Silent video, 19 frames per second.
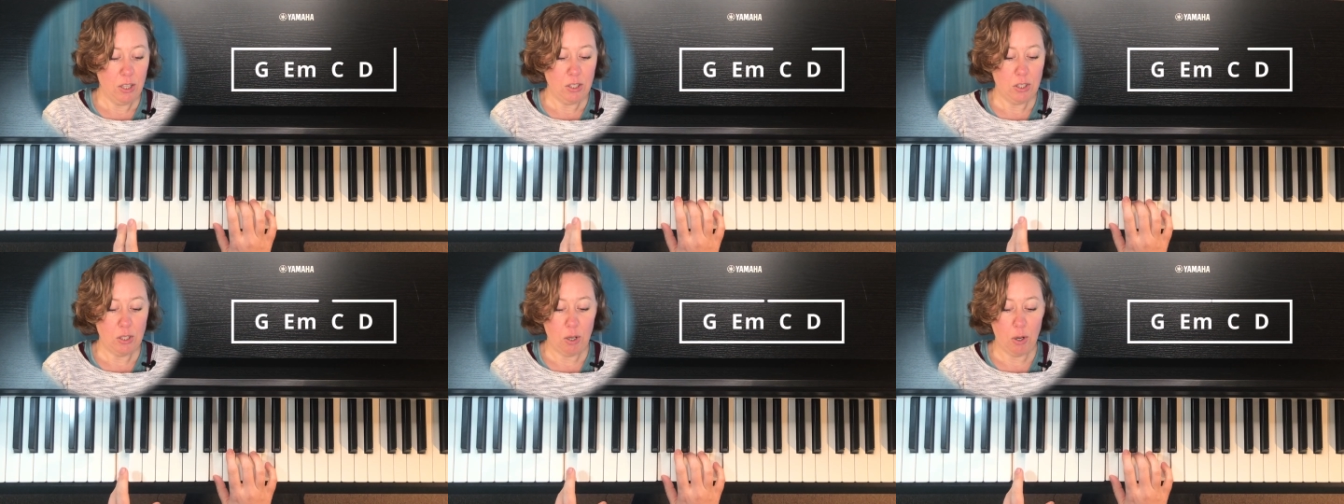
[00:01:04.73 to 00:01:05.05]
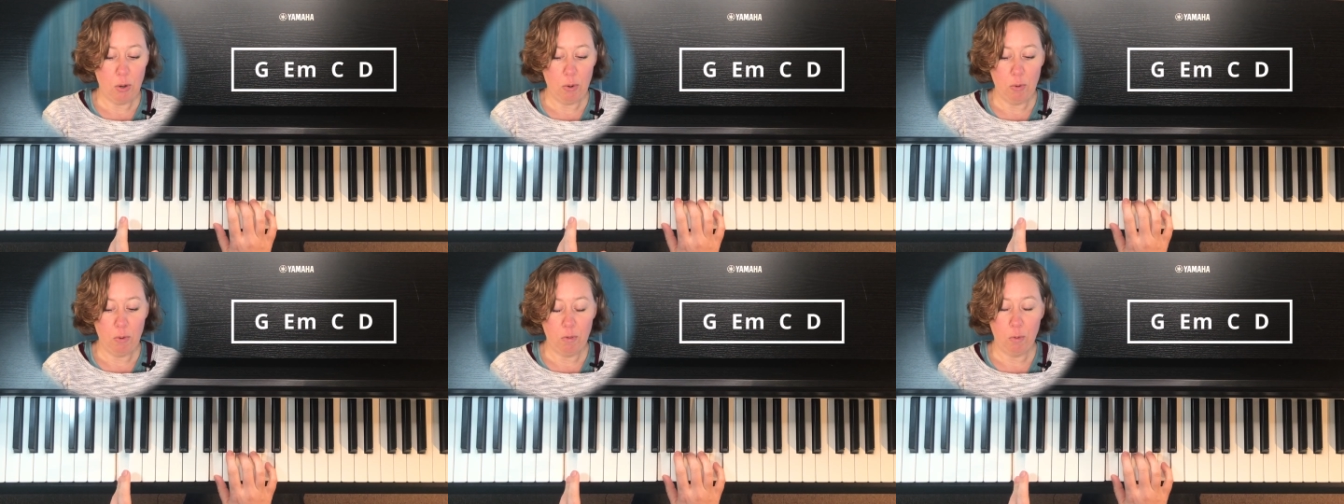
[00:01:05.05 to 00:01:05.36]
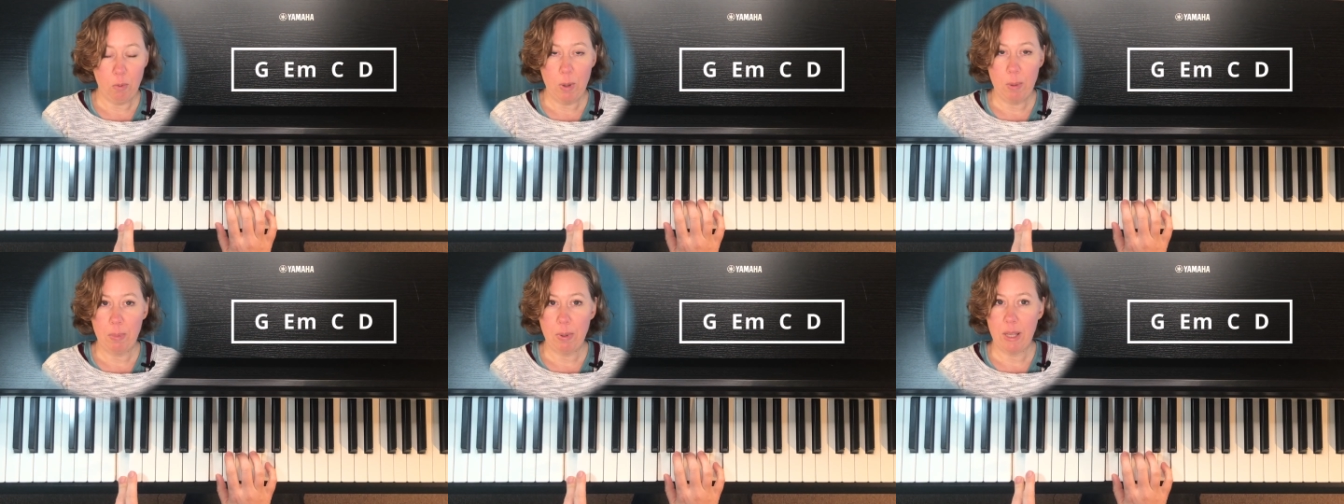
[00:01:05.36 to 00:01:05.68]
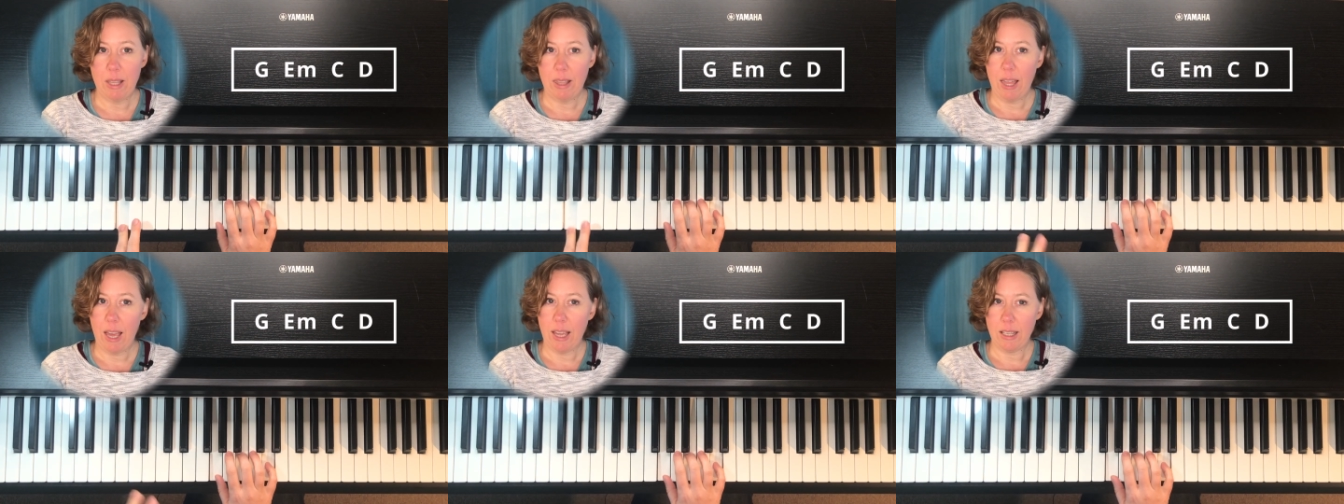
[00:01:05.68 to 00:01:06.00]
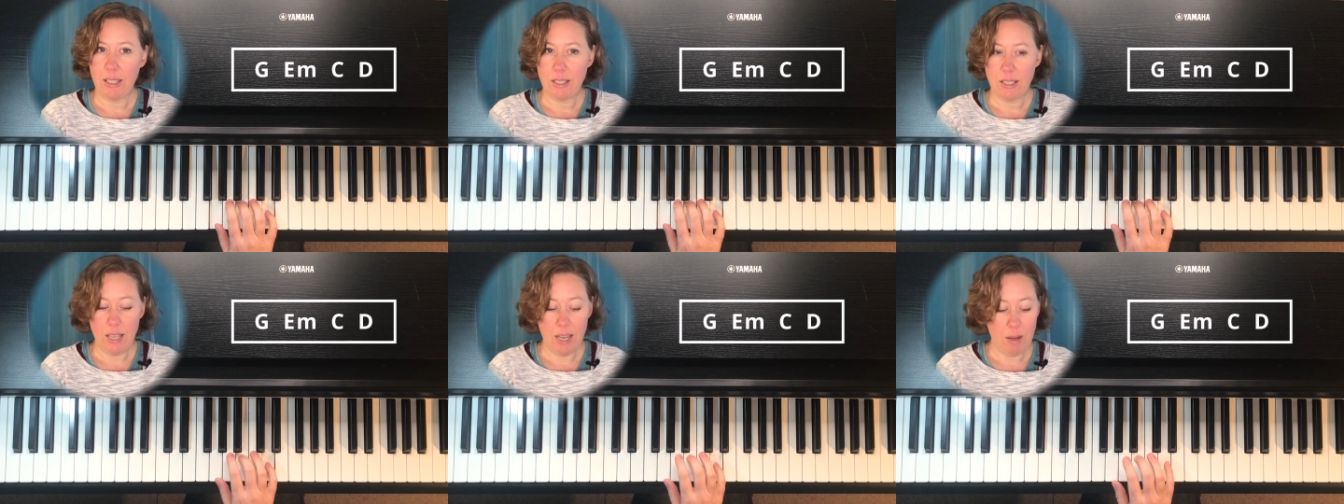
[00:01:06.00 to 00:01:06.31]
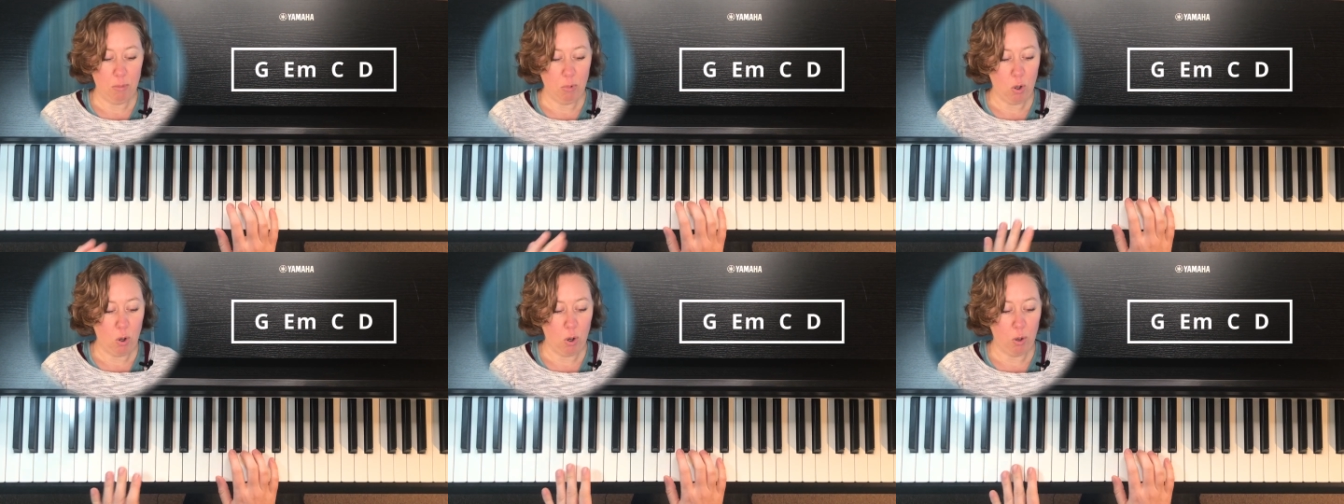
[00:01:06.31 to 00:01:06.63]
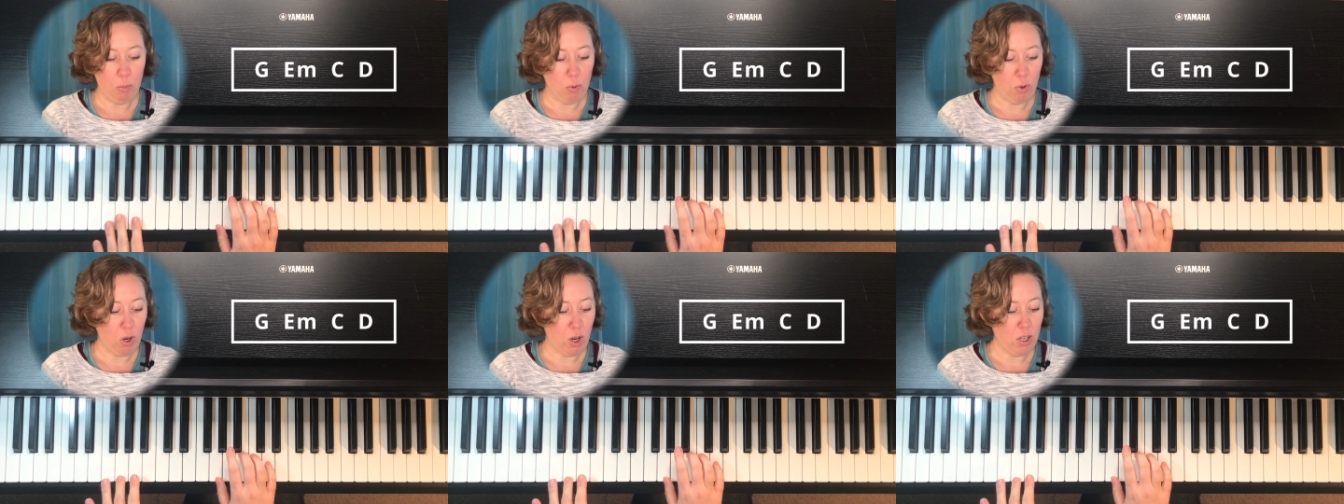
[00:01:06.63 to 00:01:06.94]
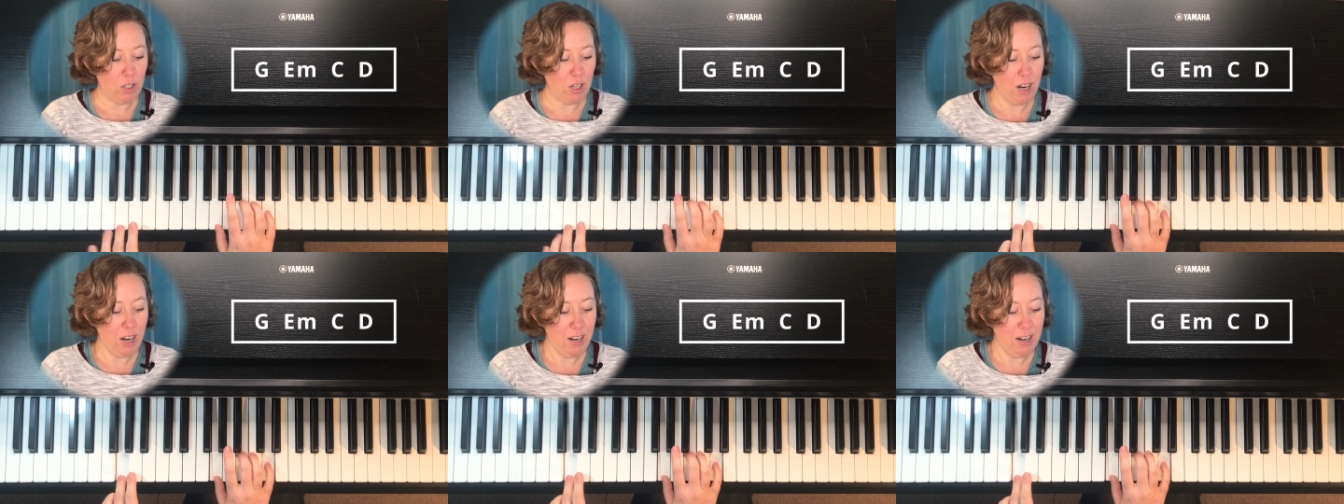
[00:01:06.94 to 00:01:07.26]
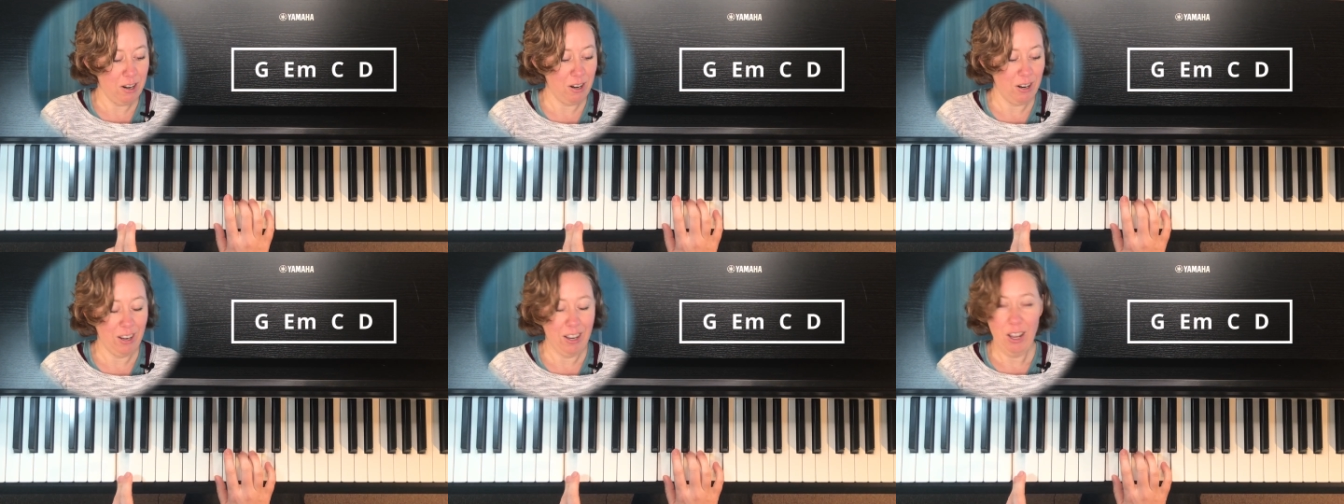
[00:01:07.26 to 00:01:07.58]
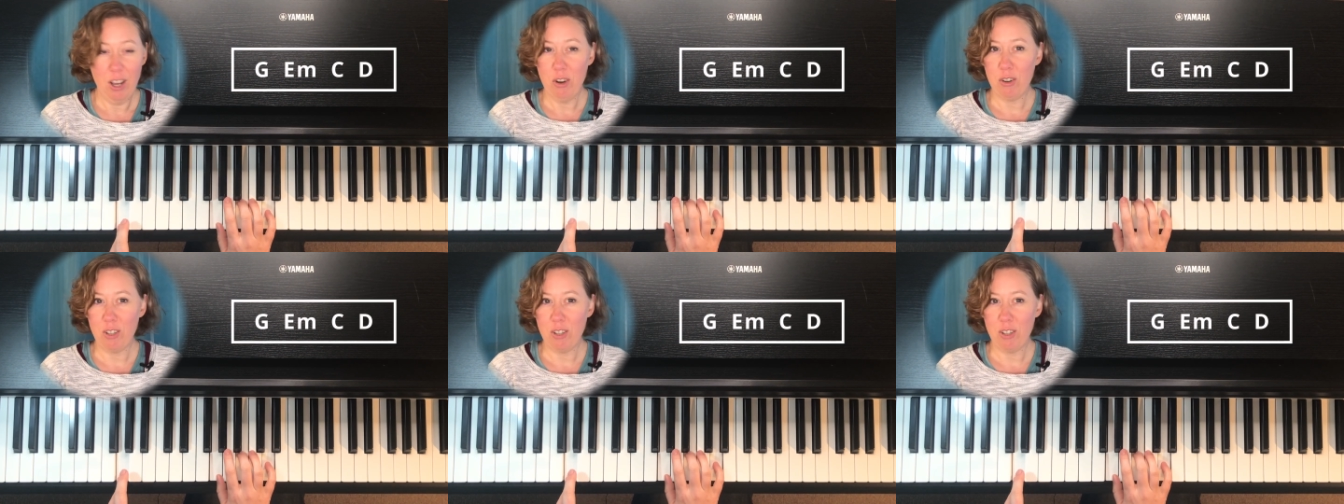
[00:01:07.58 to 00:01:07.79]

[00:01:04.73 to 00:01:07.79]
So if we play that same chord progression,